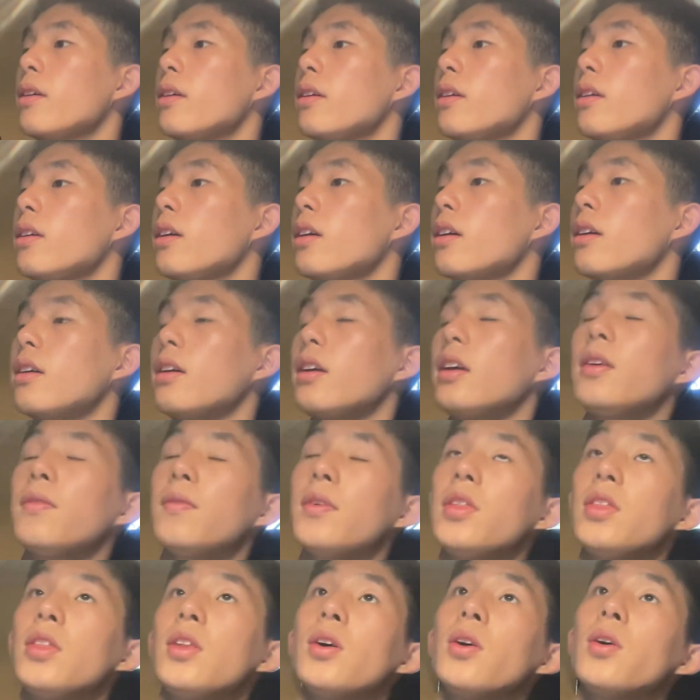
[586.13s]
yeah,
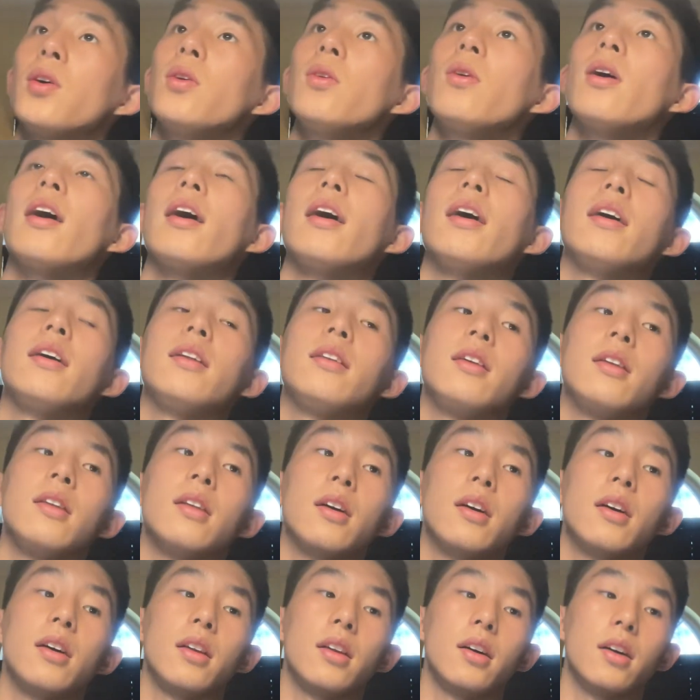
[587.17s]
even though I did
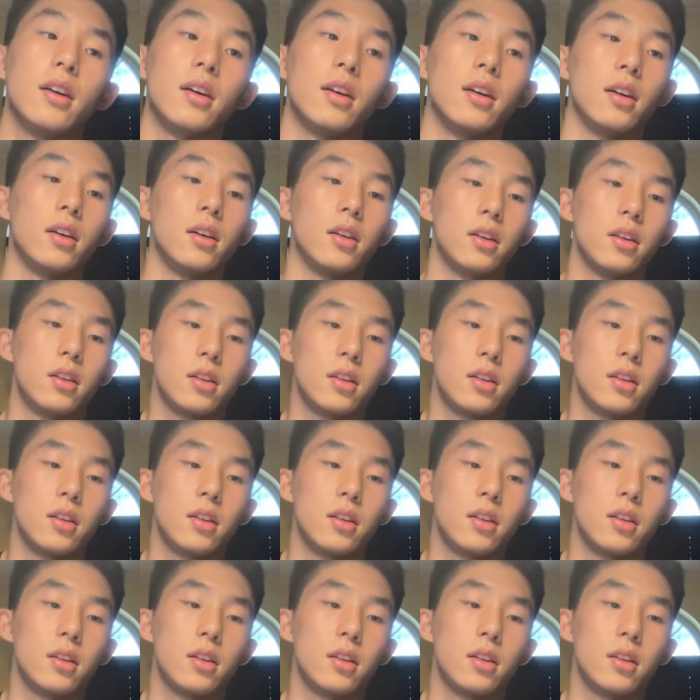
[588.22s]
not uh,